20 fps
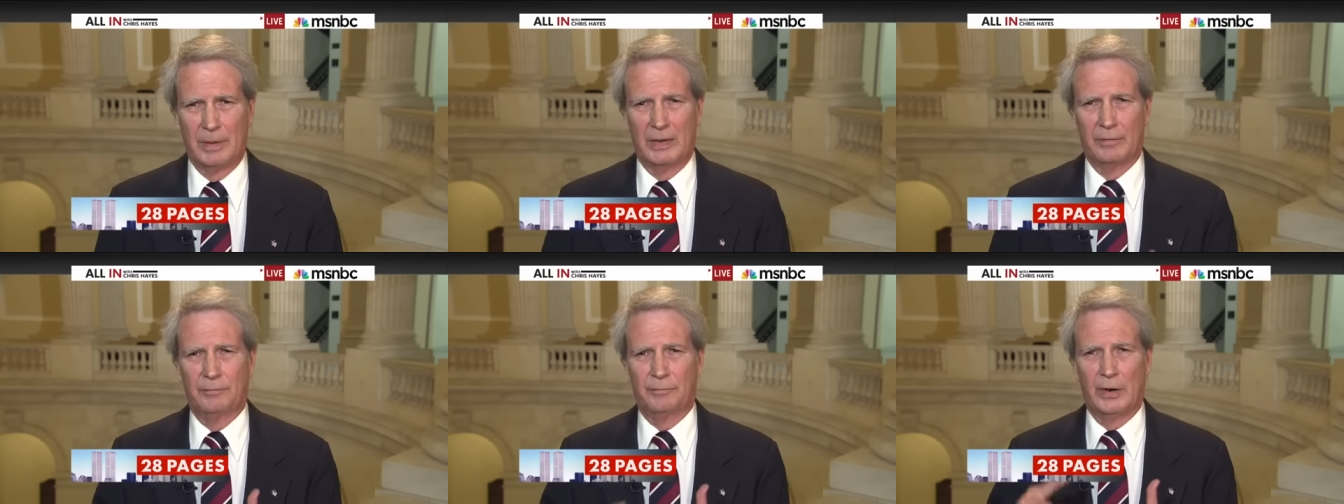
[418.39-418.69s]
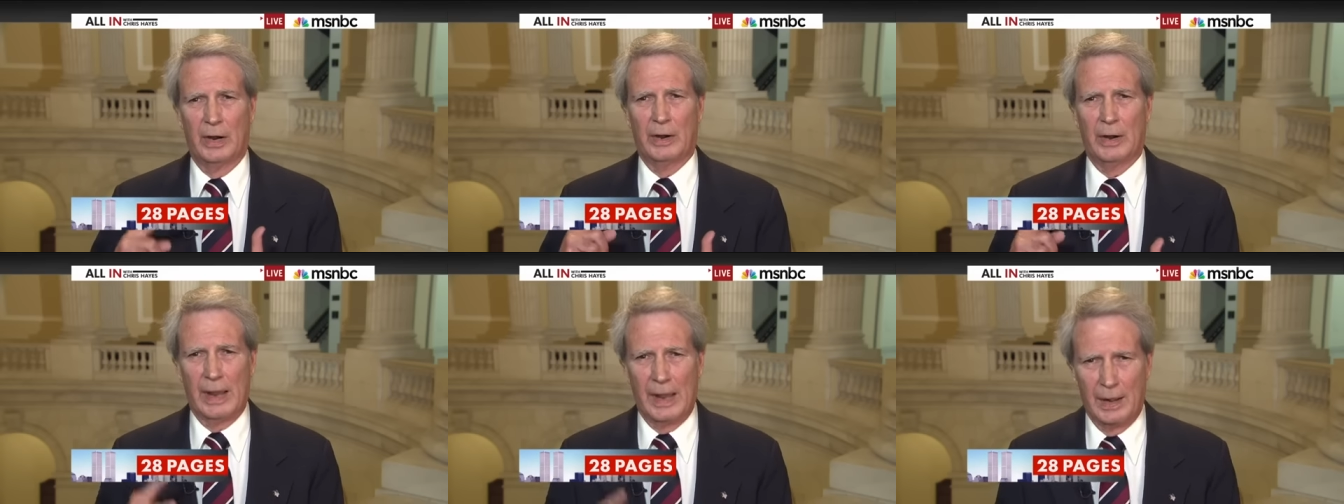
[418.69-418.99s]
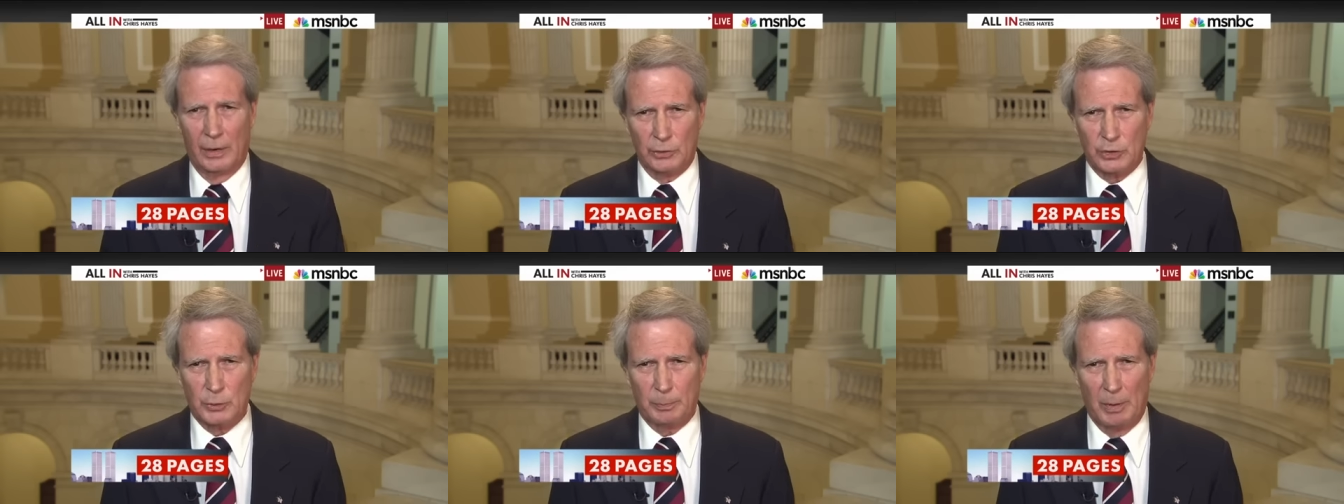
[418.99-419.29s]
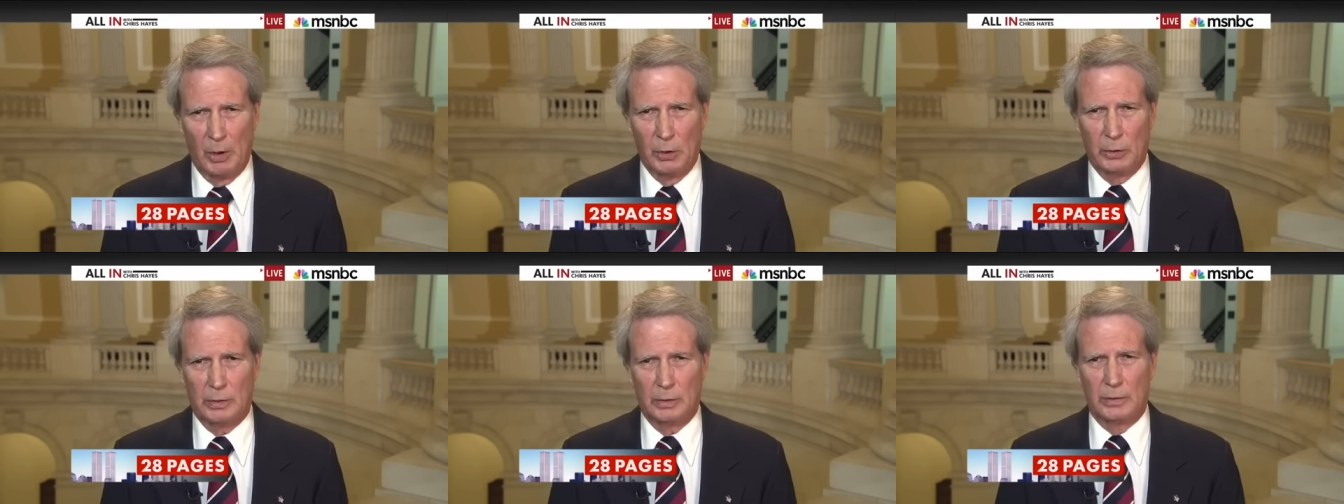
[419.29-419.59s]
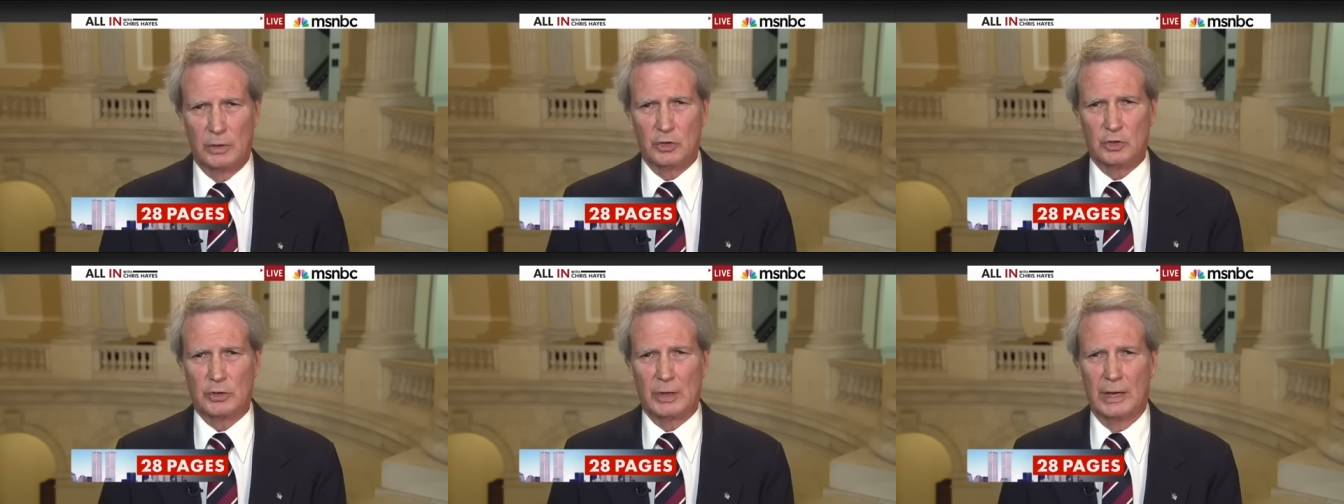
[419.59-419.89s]
been very
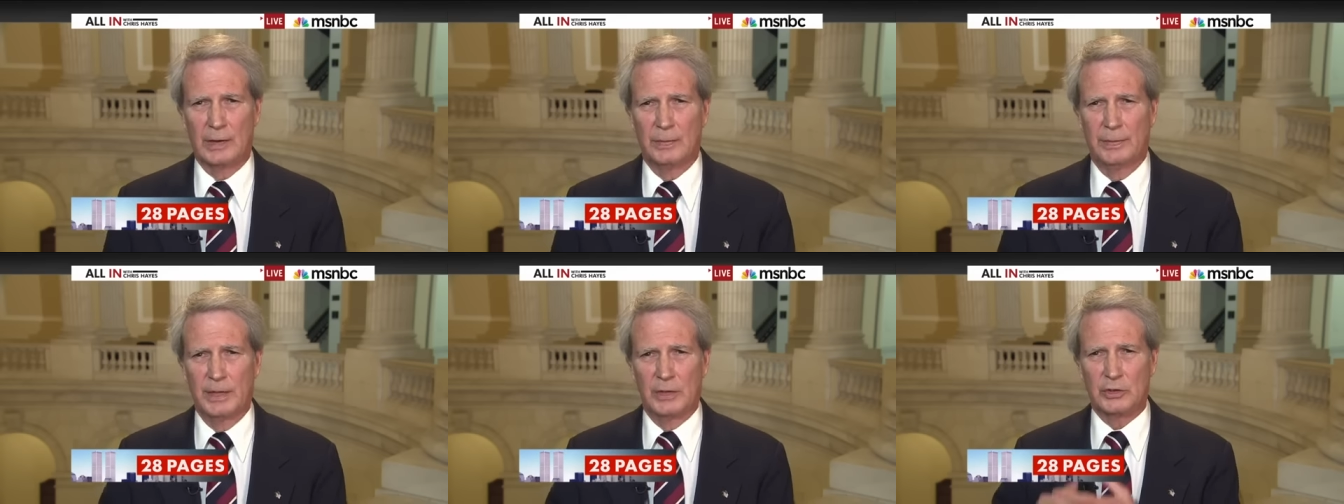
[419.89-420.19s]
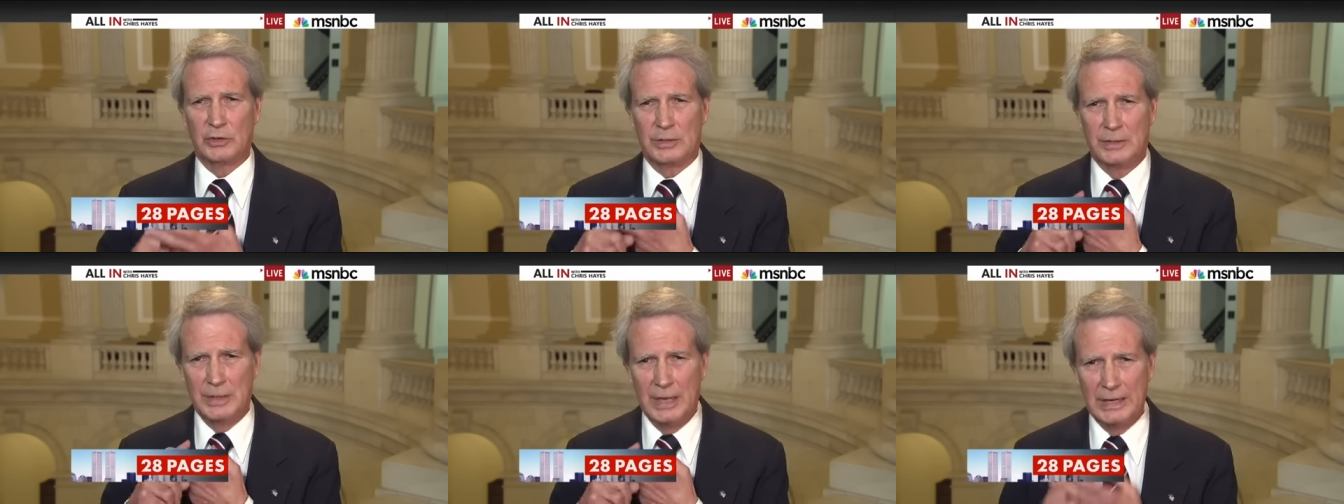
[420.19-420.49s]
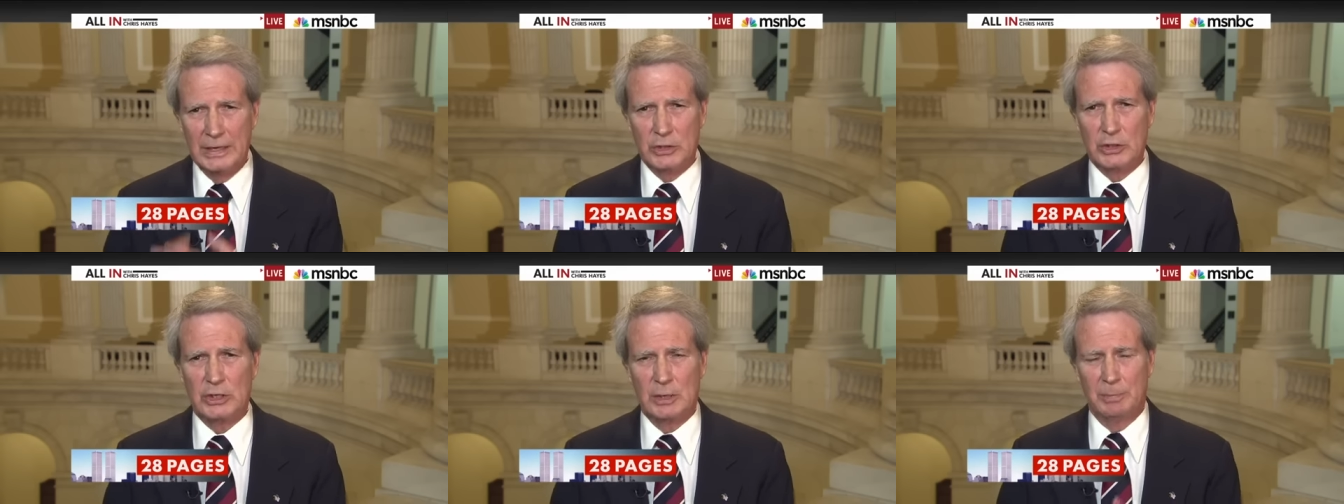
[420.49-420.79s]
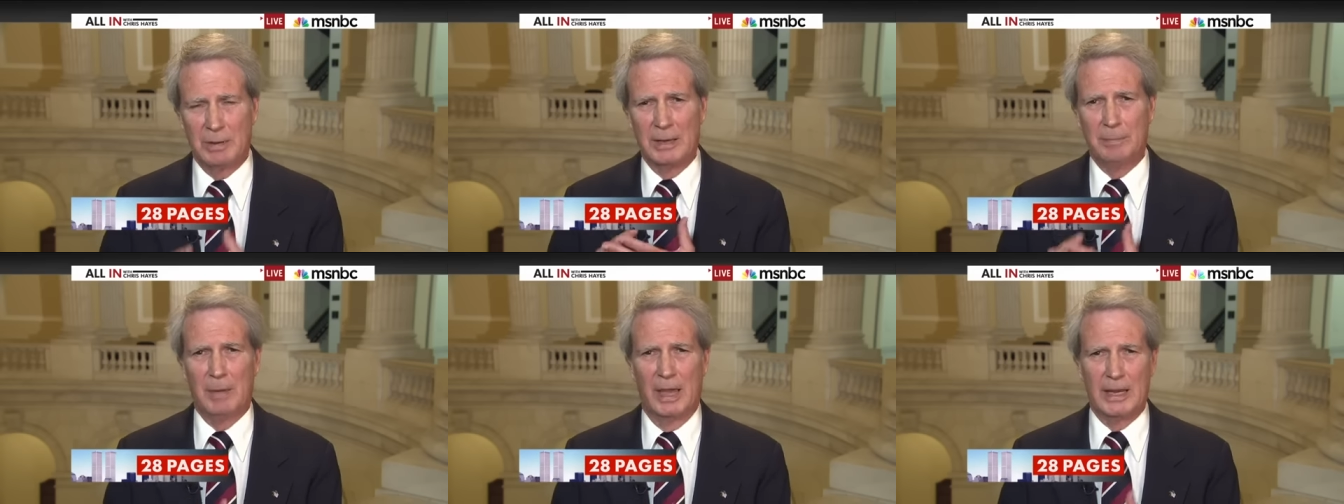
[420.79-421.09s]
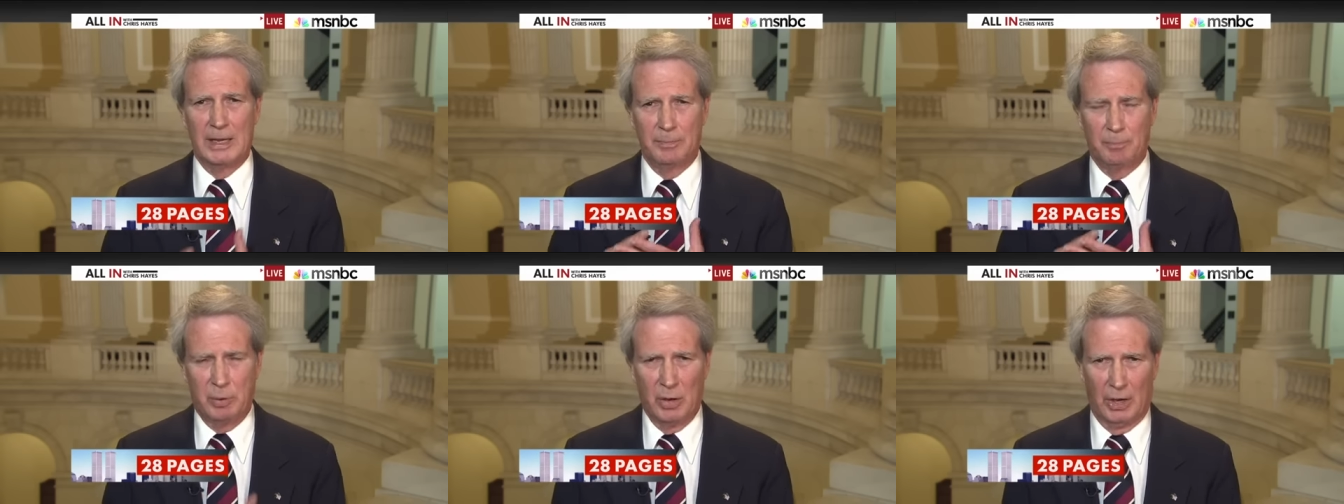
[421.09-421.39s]
outspoken to say this needs to be
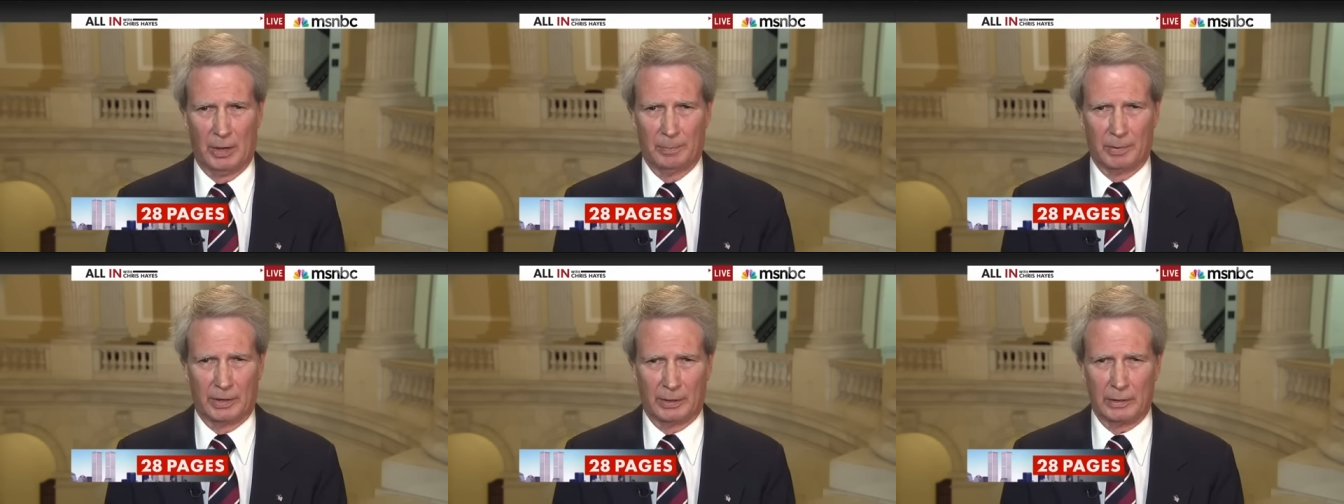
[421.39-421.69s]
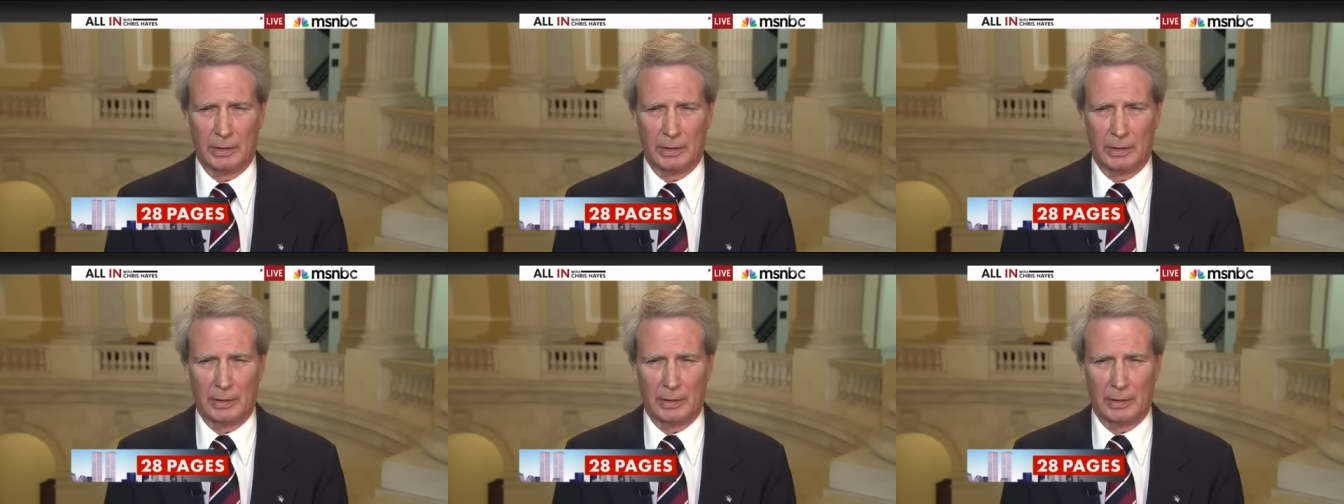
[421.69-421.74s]
made public.